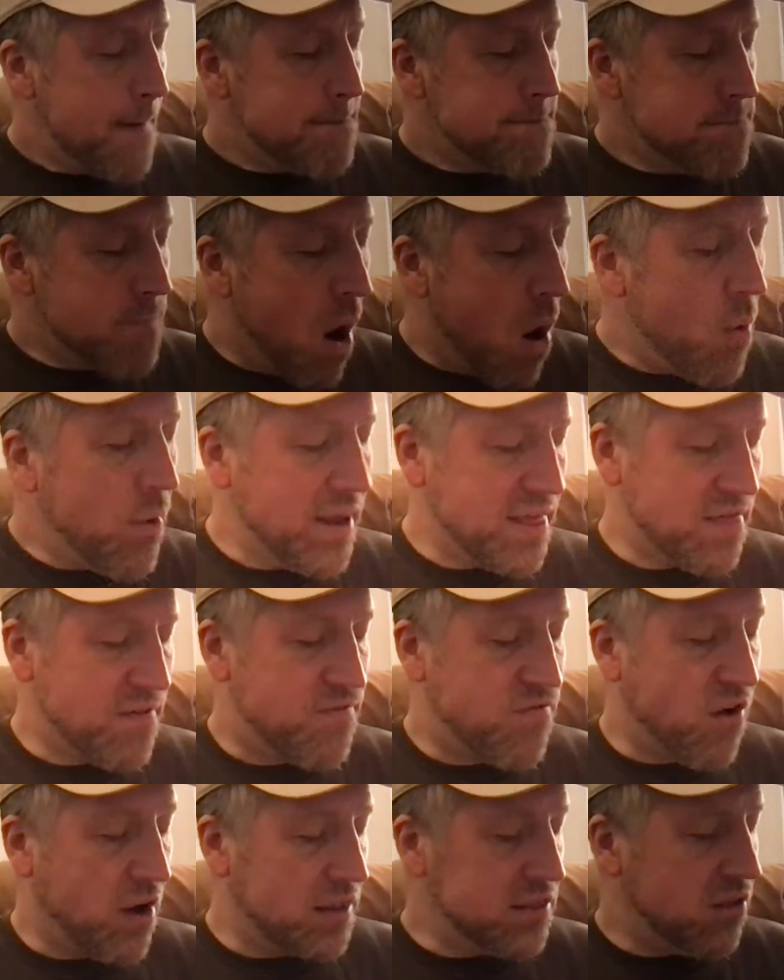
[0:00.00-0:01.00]
Mowing the
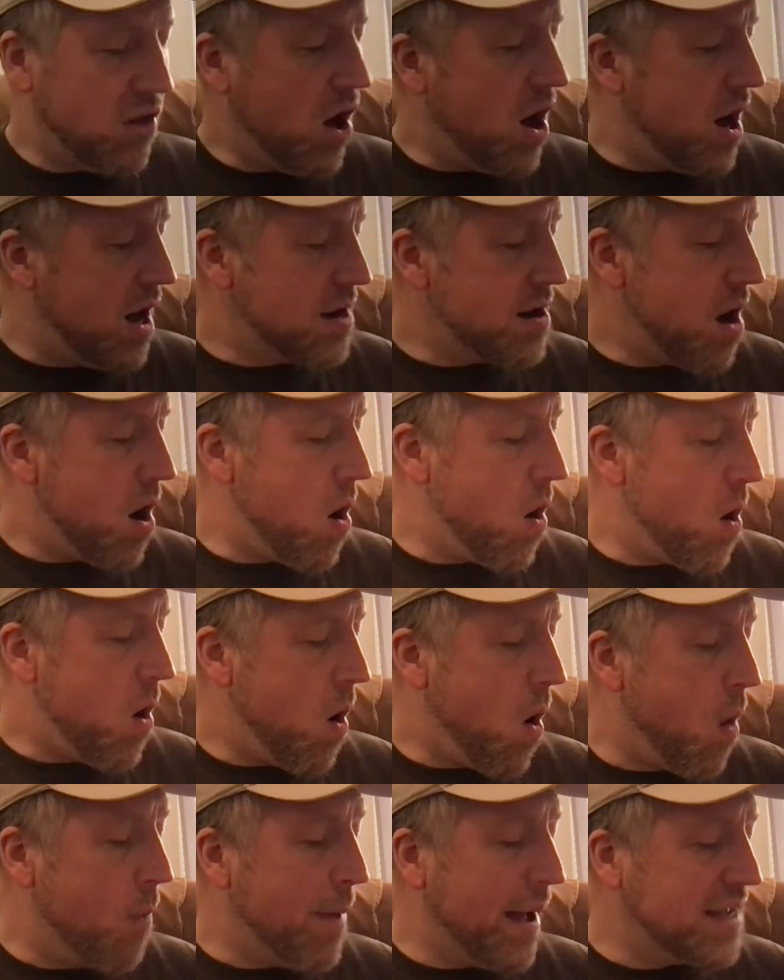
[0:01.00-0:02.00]
front lawn?
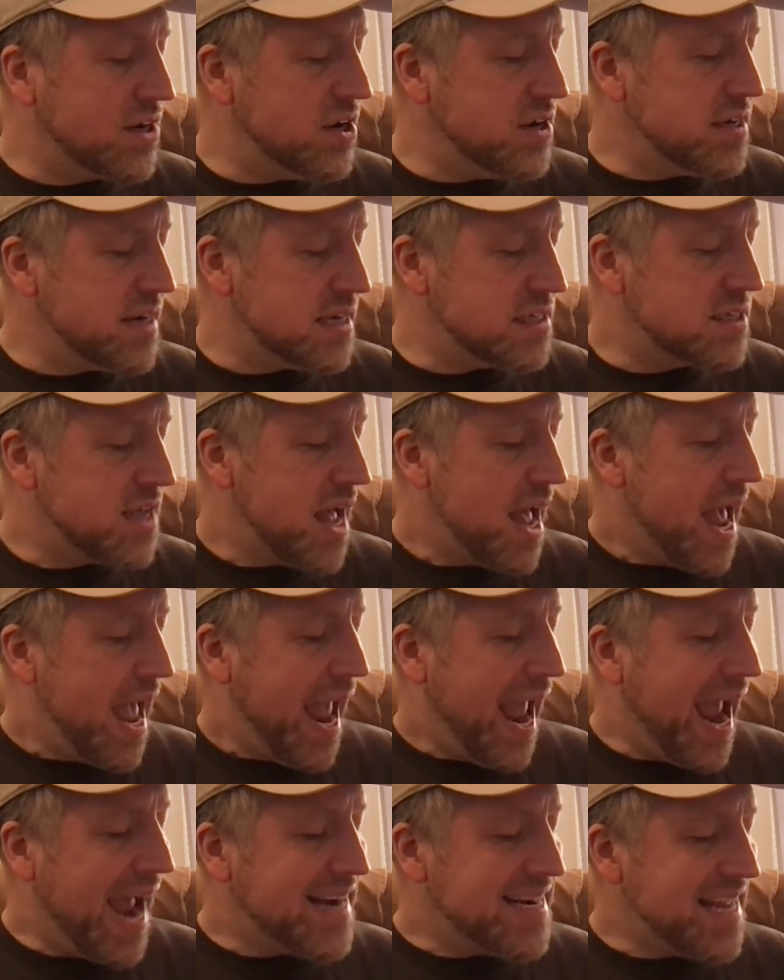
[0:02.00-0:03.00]
Oh my goodness.
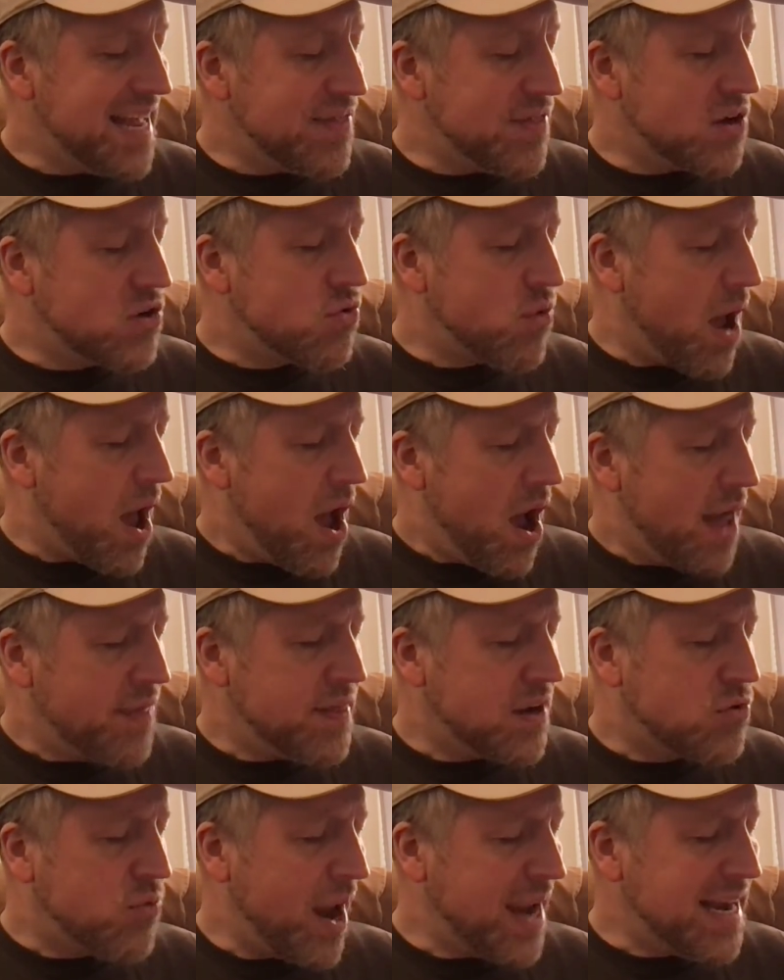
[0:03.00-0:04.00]
Andy and
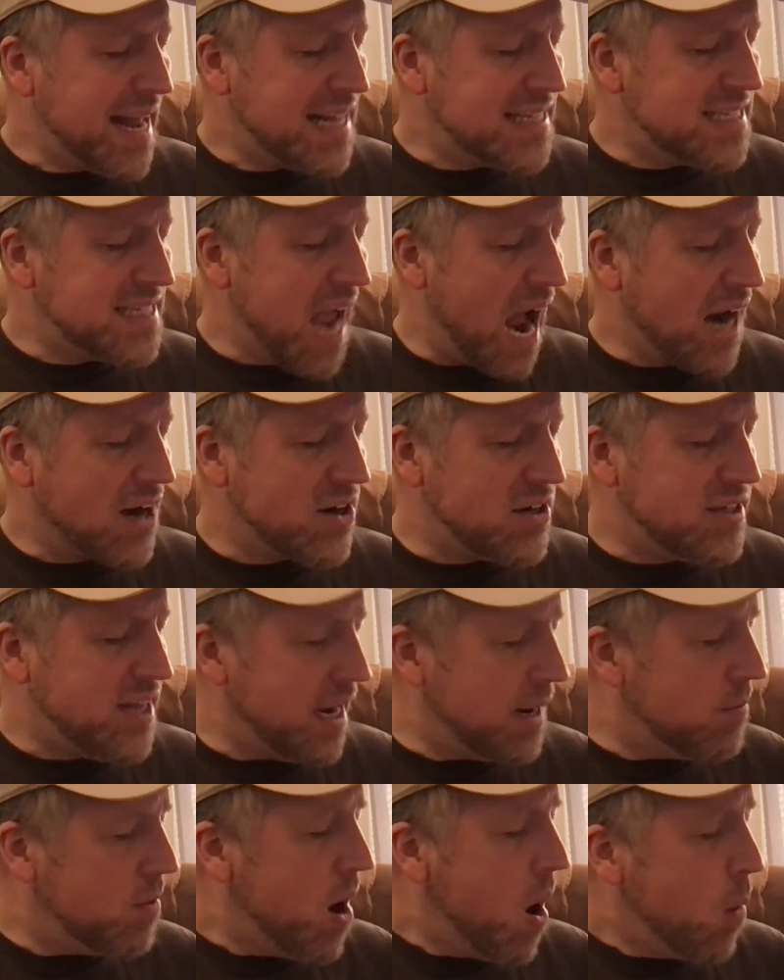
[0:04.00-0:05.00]
the Grand Ant soccer
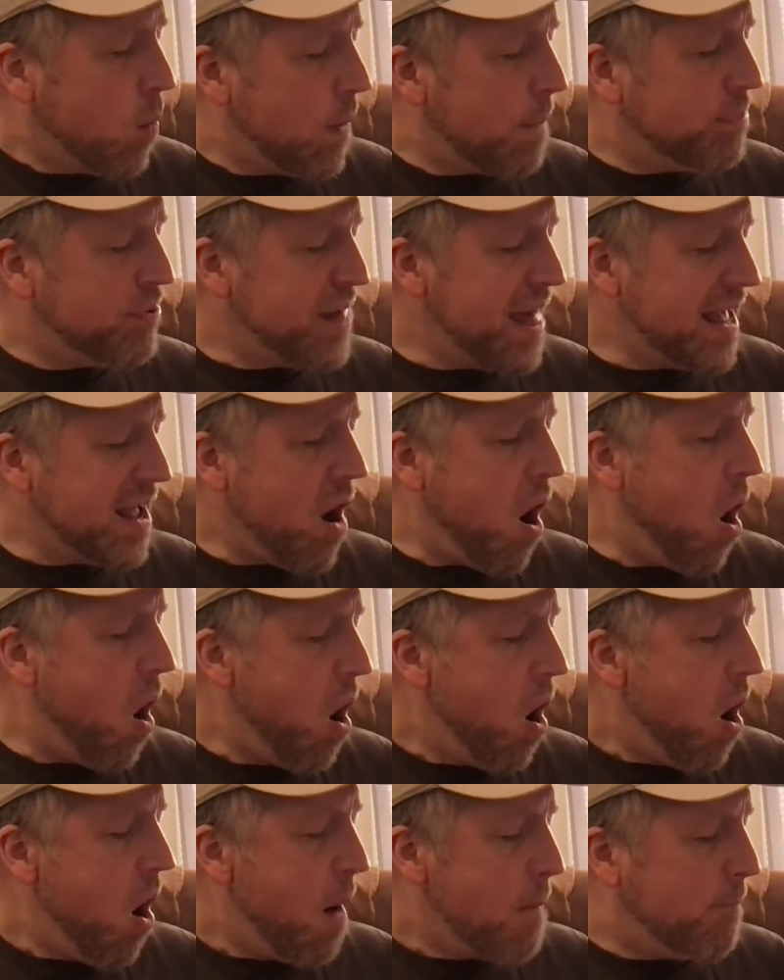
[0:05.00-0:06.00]
team were playing a
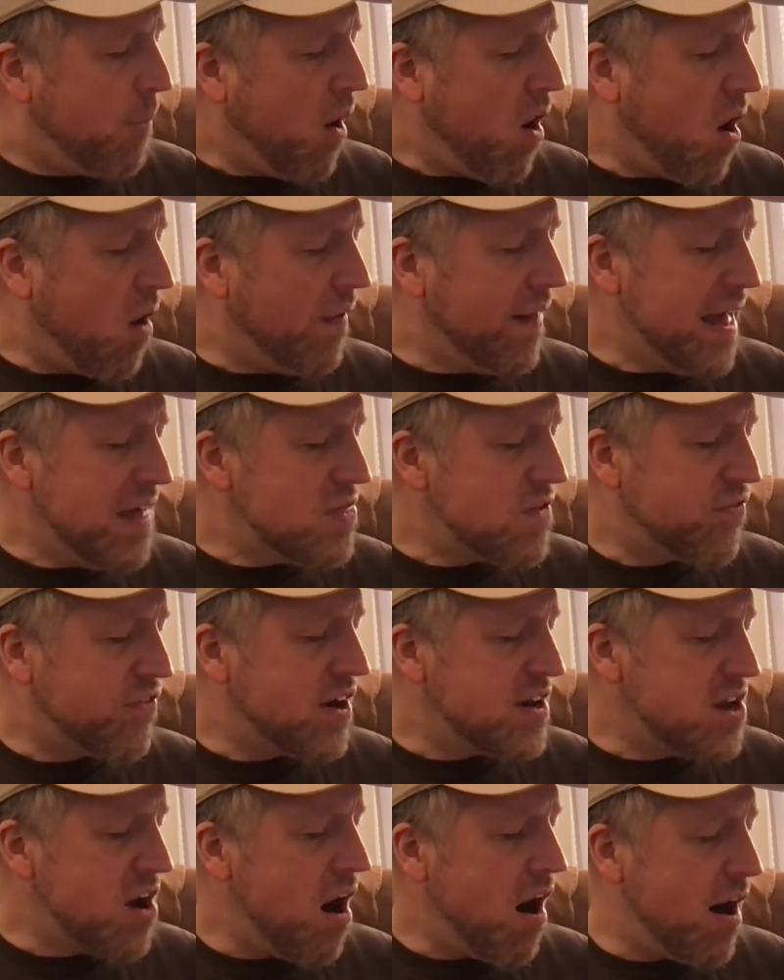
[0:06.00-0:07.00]
ball in the
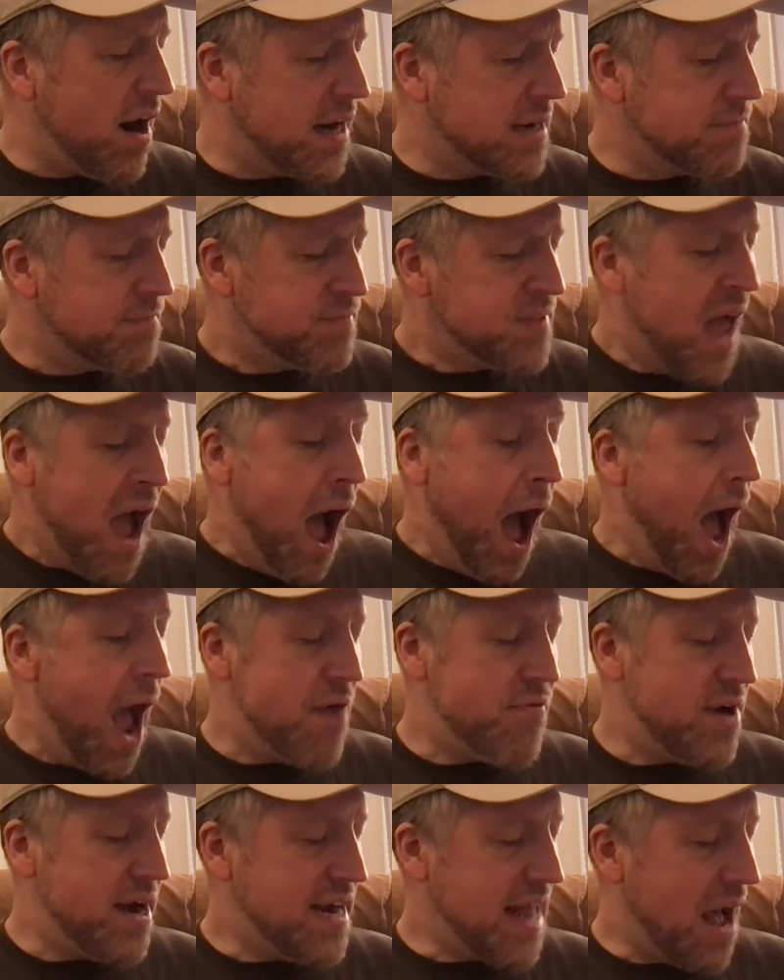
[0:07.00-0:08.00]
front yard. I
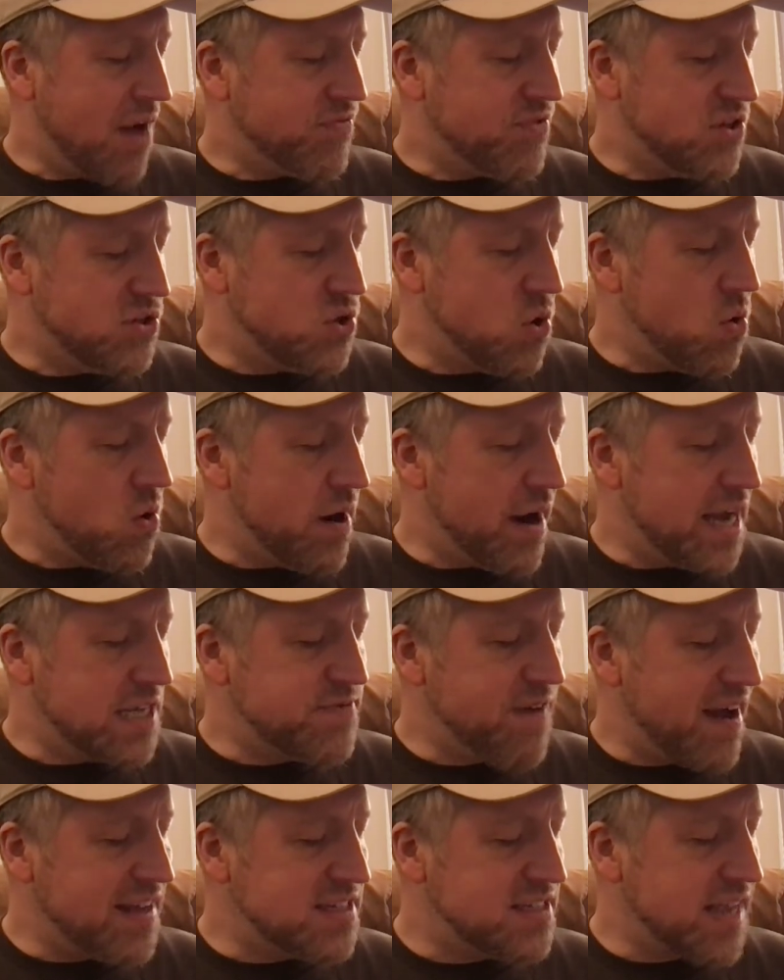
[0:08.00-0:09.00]
ran out the door as
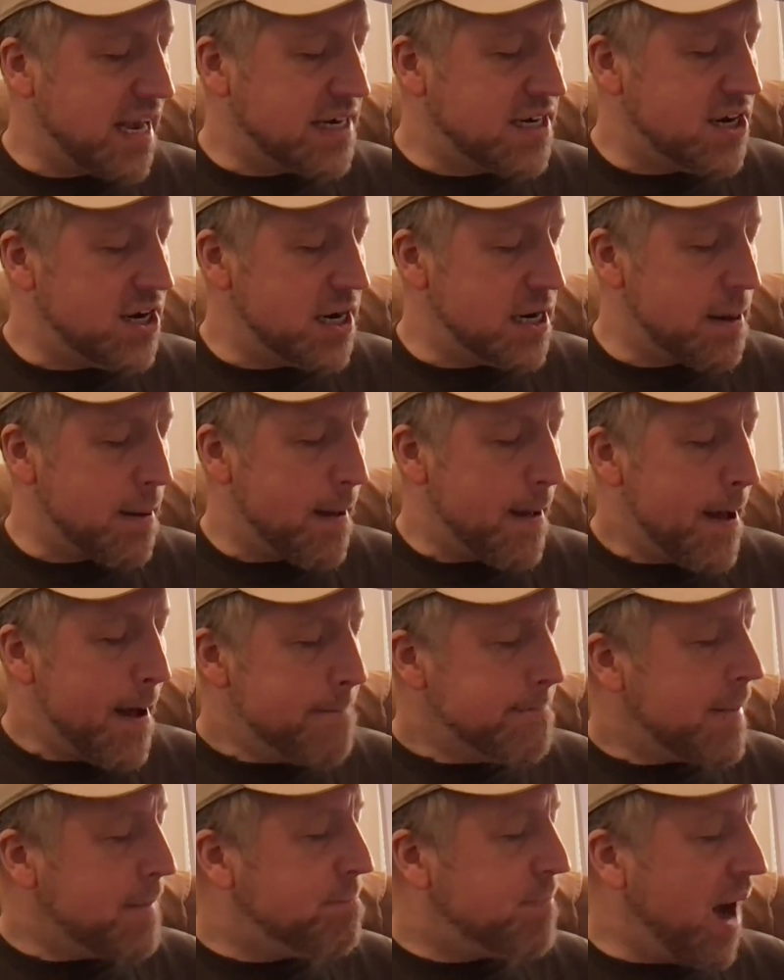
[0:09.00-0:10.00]
fast as I could,
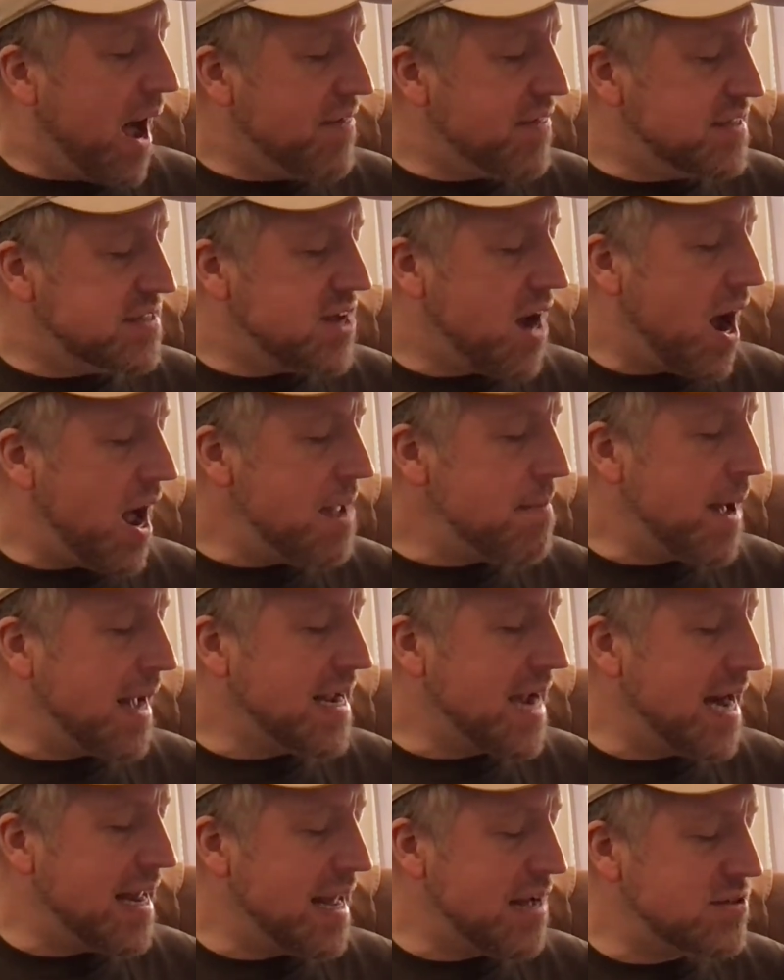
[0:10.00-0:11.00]
but by the time I
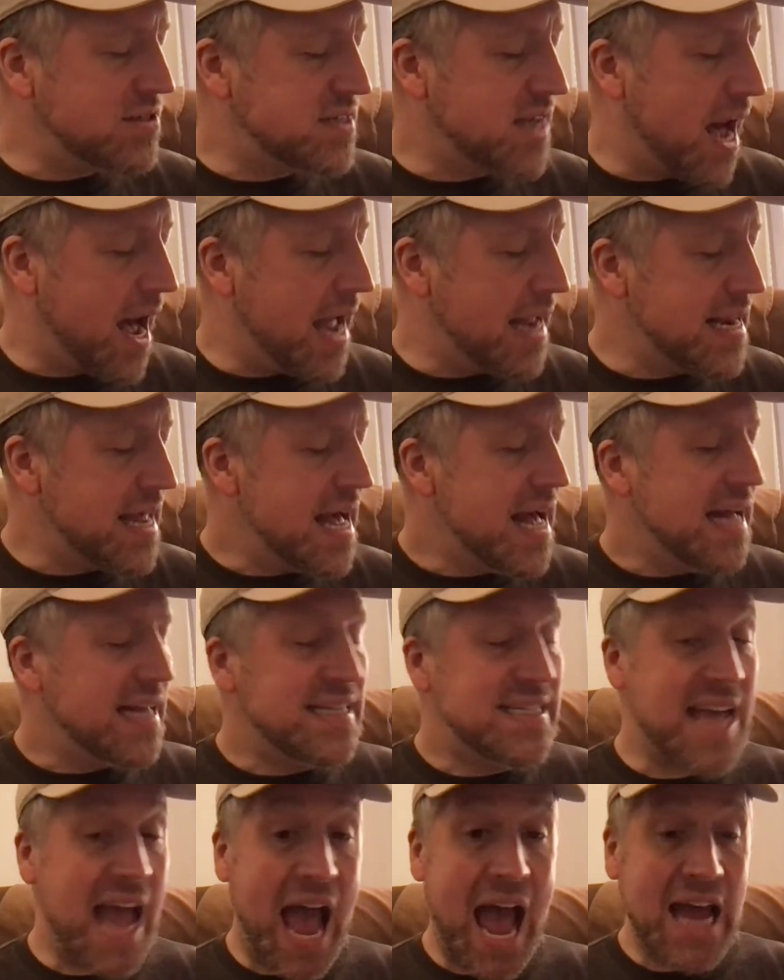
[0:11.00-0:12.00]
got outside,
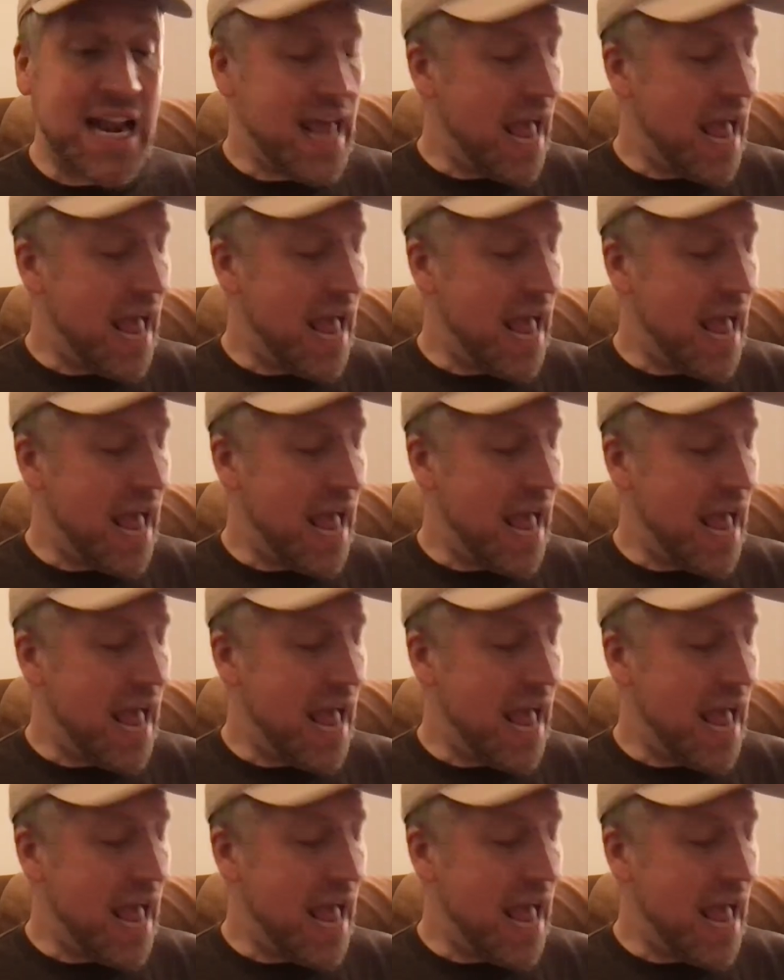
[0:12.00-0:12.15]
Dad